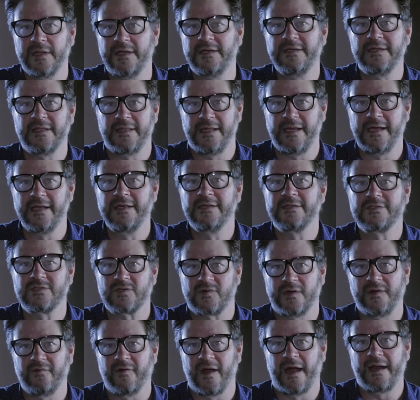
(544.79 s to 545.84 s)
into the
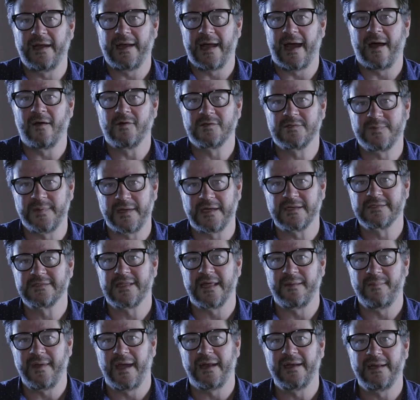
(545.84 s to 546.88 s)
industry right now is because
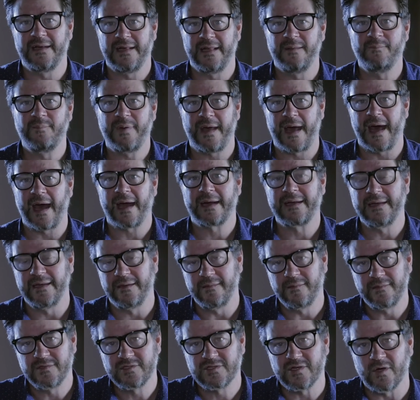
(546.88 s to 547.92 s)
they made an impact,
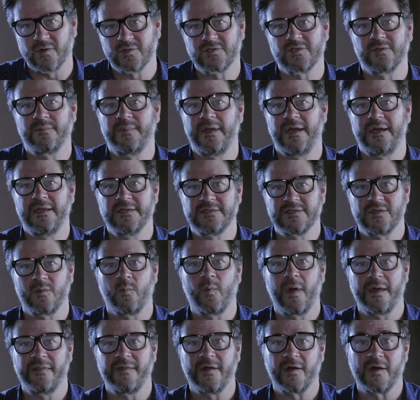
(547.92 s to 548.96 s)
and social media is the
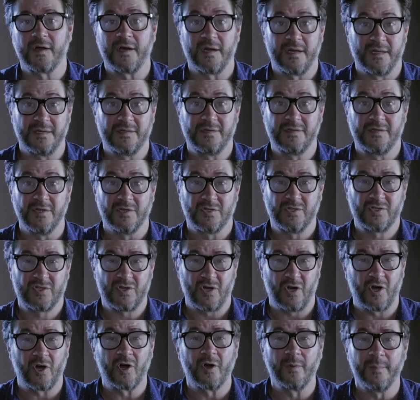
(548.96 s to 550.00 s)
way they're going to
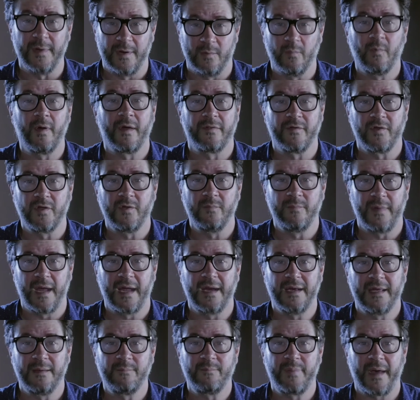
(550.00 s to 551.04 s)
determine whether you
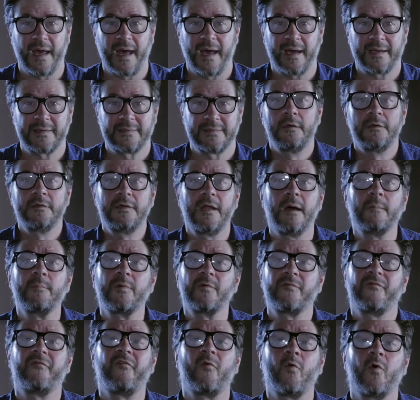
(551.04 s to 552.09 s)
made impact.
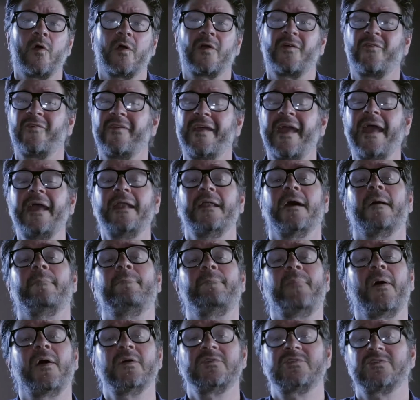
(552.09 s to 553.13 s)
Number four, create a
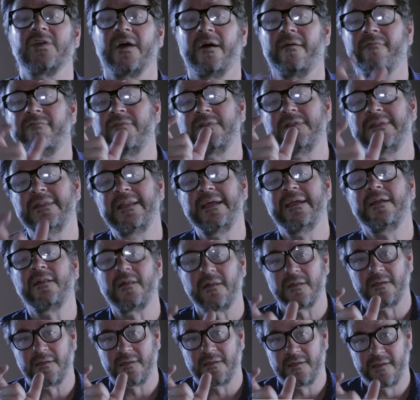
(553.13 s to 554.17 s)
bunch of
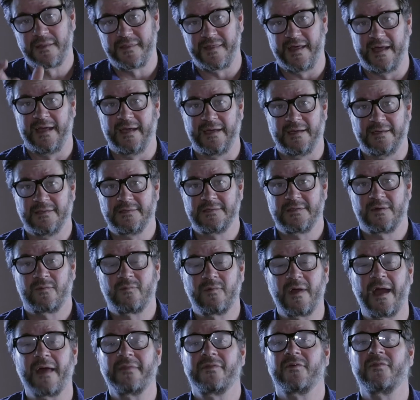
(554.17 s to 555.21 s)
little things
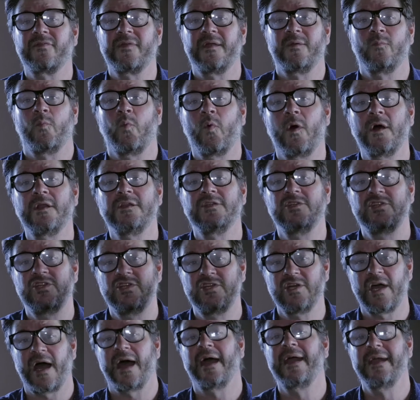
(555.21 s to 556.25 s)
rather than one
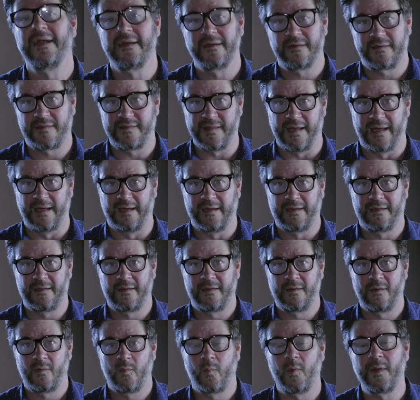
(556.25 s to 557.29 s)
giant thing
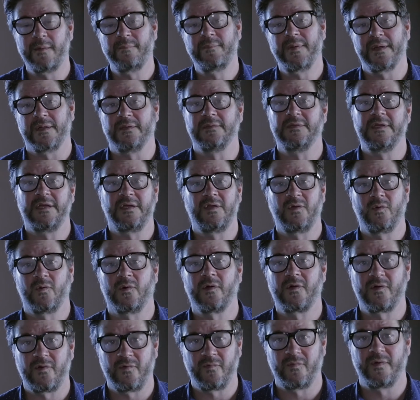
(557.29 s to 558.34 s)
when building your
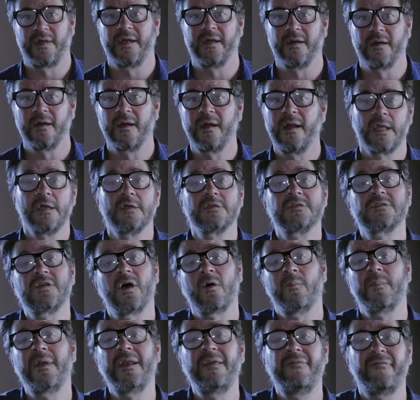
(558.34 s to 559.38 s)
career. So
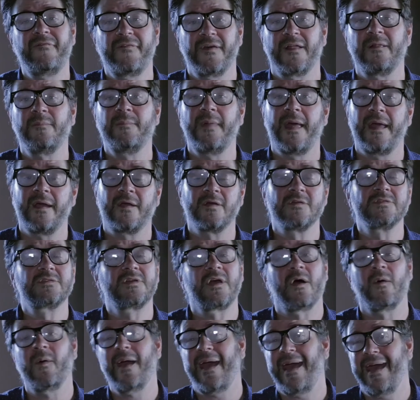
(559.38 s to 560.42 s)
many filmmakers
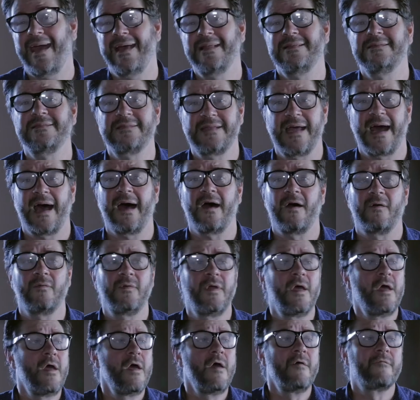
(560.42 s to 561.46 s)
go heads down
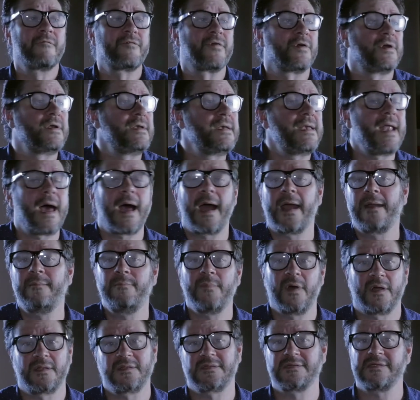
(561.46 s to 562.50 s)
for 9
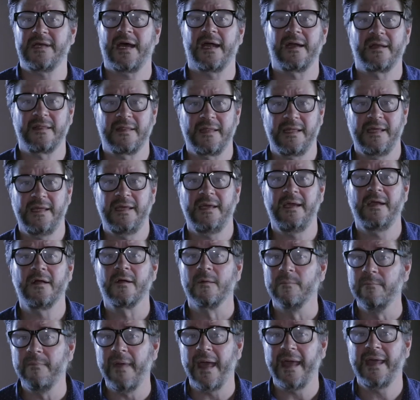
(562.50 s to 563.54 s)
months out of the year
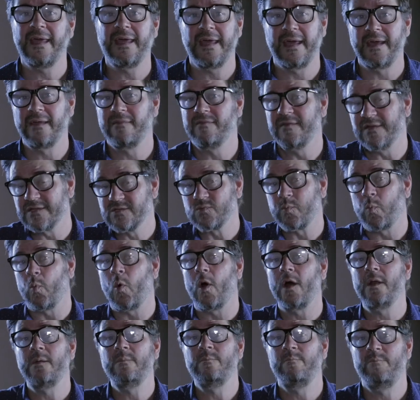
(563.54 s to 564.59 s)
making this
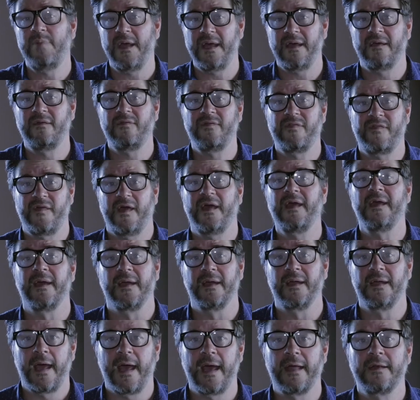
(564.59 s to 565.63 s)
one big
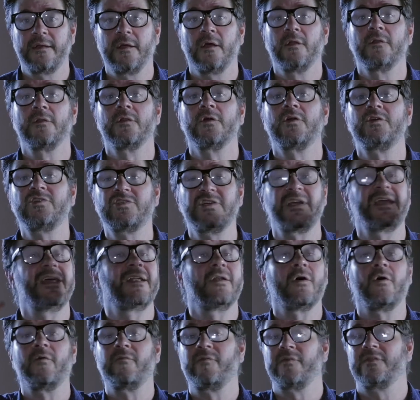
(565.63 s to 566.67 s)
thing and lurching it
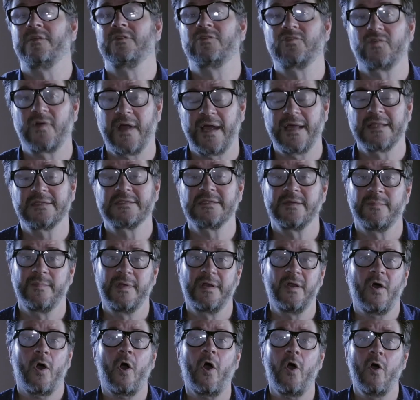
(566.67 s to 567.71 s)
over the transom
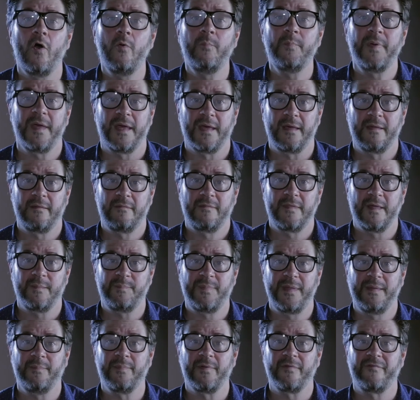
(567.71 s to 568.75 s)
and hoping that
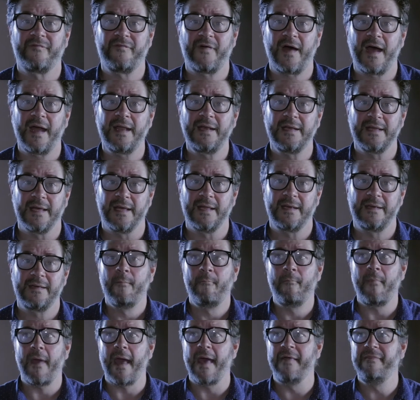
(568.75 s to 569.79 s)
people find it.
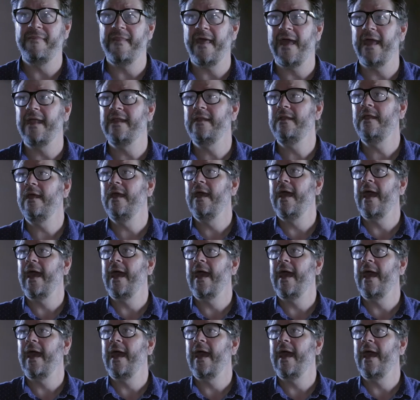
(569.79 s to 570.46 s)
And then,